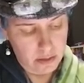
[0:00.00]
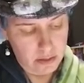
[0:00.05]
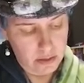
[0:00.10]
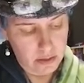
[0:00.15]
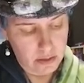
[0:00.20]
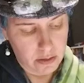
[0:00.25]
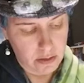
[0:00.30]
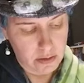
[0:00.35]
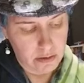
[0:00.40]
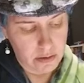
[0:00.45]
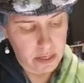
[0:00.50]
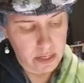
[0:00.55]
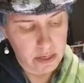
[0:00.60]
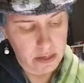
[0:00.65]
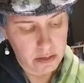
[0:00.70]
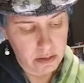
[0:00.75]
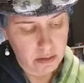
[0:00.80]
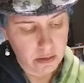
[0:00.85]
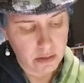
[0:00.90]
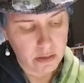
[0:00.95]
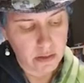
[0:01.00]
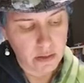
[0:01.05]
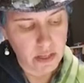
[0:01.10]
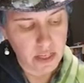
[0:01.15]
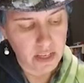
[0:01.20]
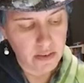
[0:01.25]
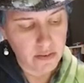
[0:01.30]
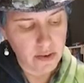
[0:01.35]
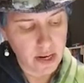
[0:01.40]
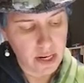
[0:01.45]
All right, so think
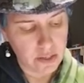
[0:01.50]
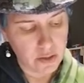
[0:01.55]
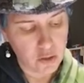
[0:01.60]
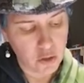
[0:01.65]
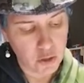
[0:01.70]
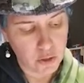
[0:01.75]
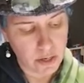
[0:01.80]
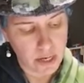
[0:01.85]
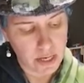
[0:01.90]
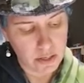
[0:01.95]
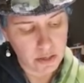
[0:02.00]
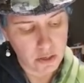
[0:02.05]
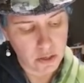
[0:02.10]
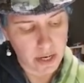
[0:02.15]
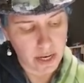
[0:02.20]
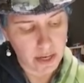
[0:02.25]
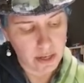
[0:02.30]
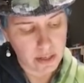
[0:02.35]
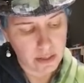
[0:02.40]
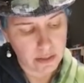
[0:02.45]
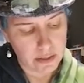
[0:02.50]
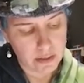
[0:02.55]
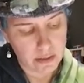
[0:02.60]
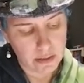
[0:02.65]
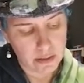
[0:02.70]
of it as train tracks.